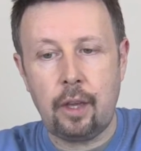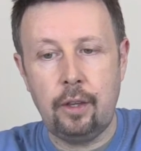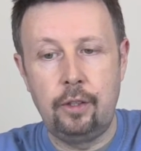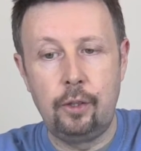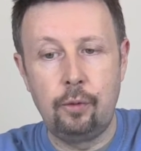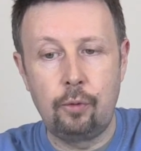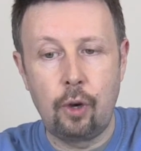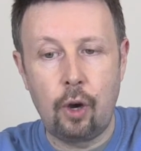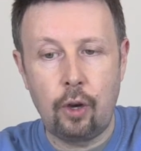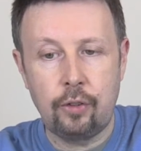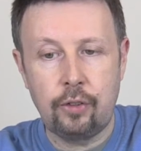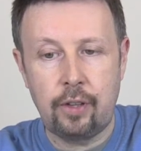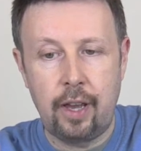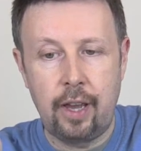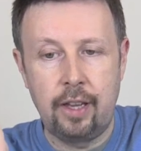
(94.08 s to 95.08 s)
you've
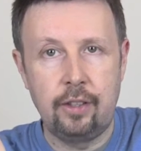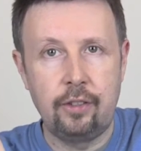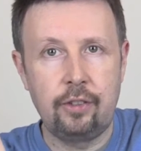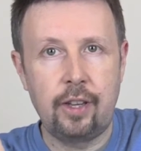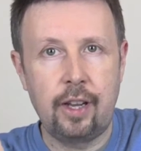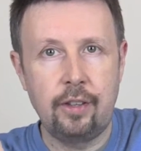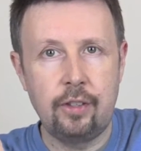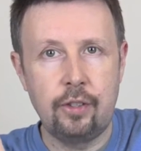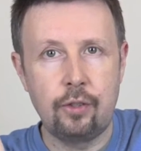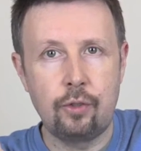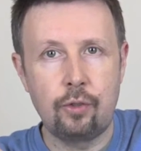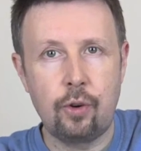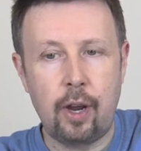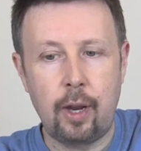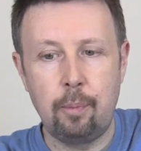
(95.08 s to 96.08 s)
got a standard
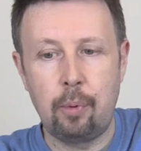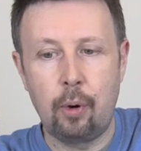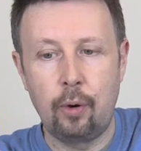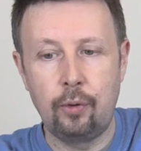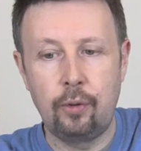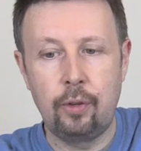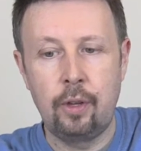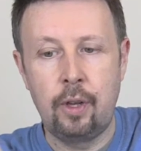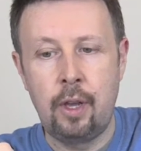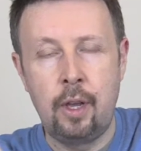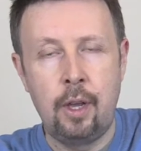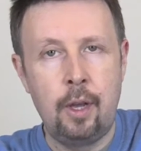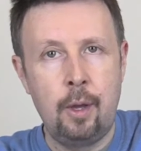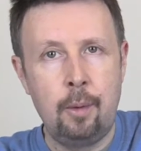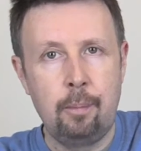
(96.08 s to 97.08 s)
tripod
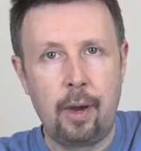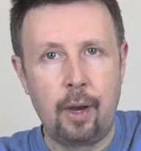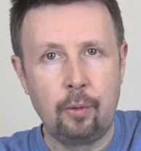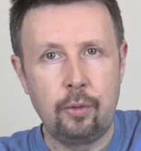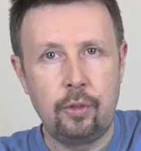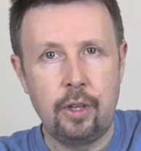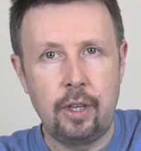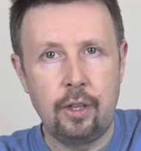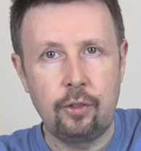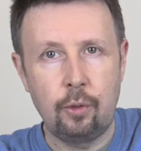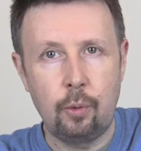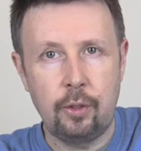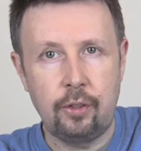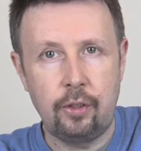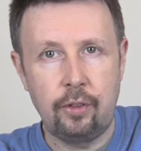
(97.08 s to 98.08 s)
mount here,
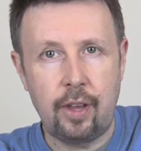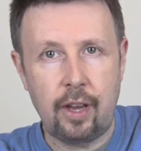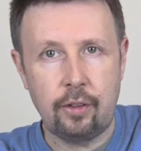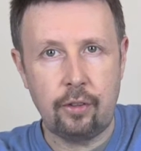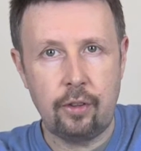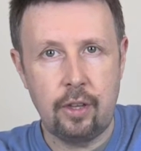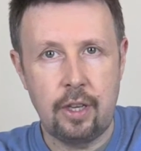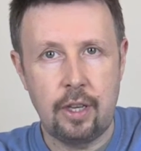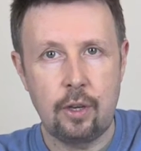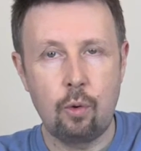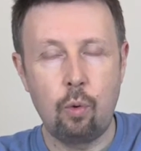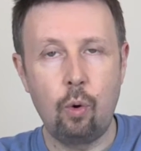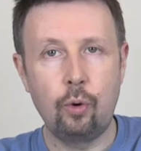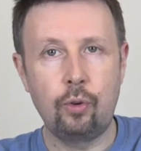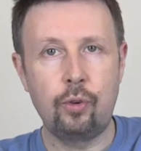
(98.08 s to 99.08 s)
so that's the
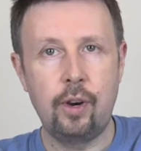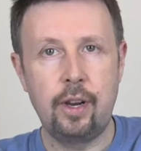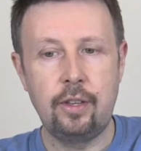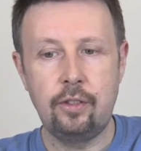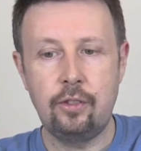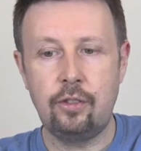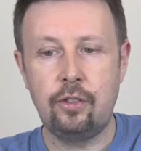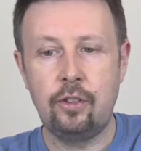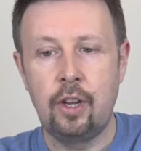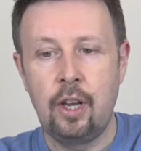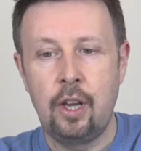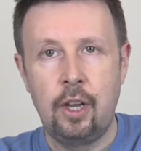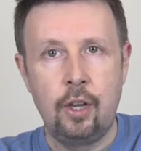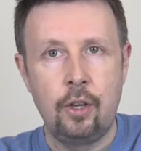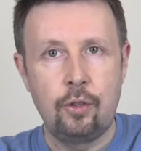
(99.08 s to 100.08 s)
1/4 inch
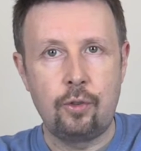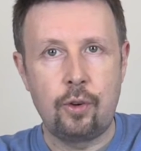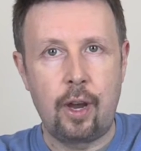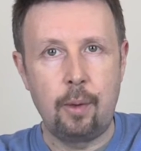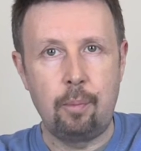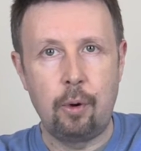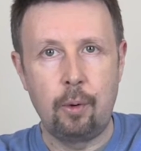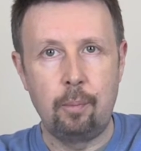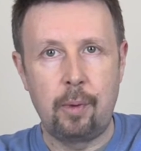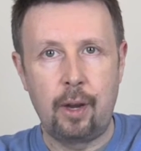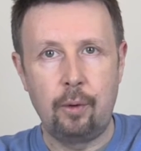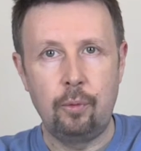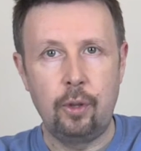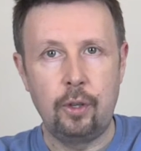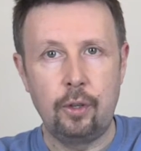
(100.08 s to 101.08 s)
tripod
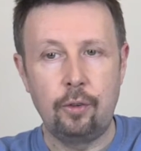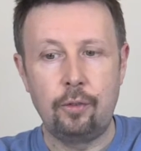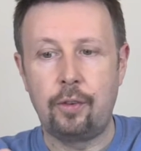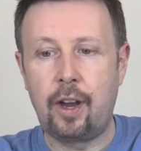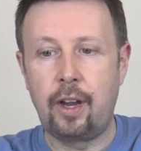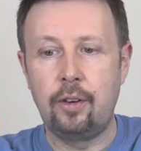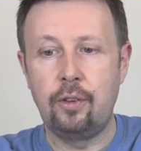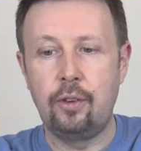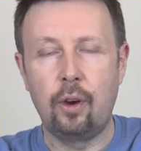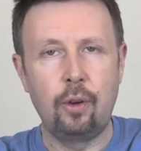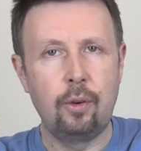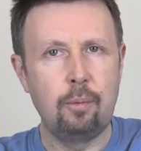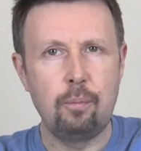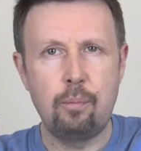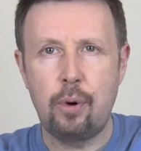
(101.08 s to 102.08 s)
mount that you'll find
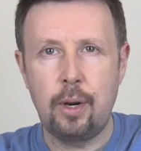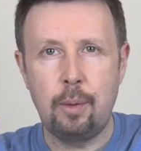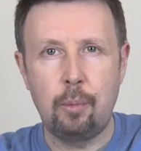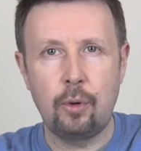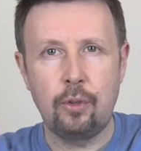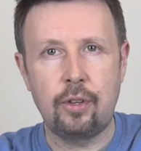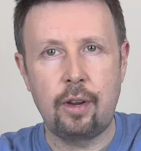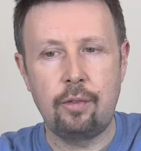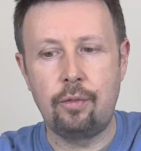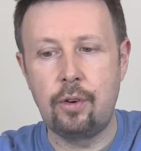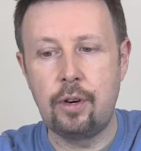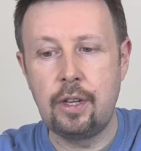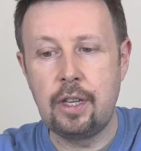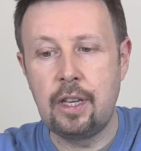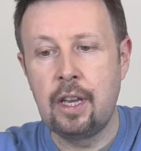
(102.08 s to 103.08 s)
on pretty much
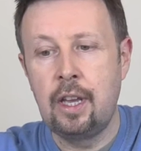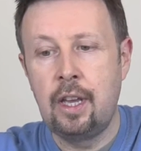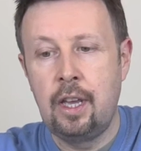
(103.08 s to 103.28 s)
every